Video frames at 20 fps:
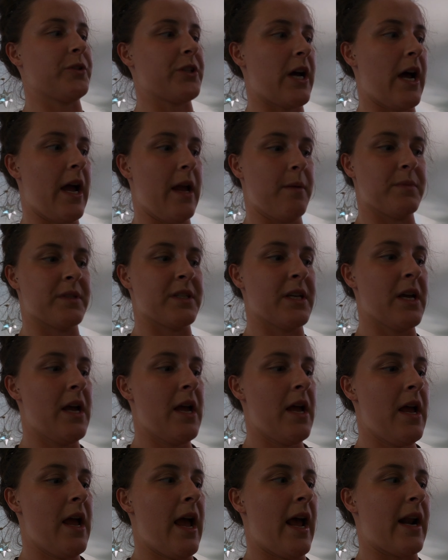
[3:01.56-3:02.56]
times,
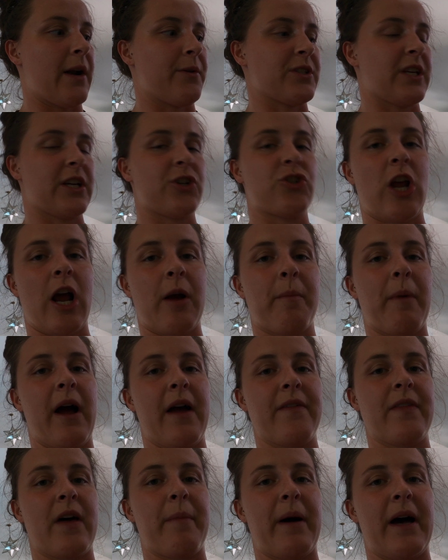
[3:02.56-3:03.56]
and I was like, check
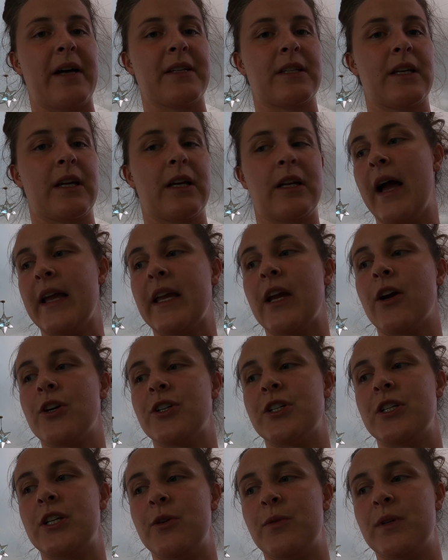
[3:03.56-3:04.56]
behind that basket. I
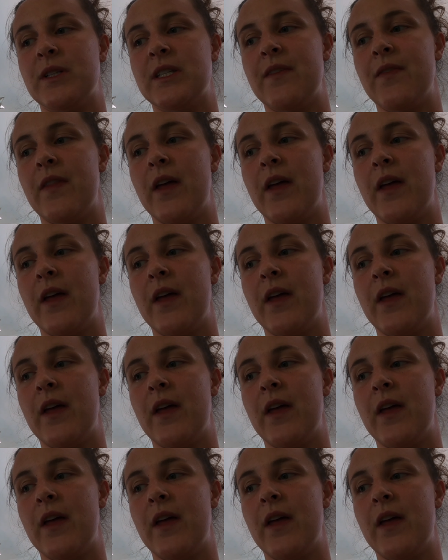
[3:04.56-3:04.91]
guarantee you it's in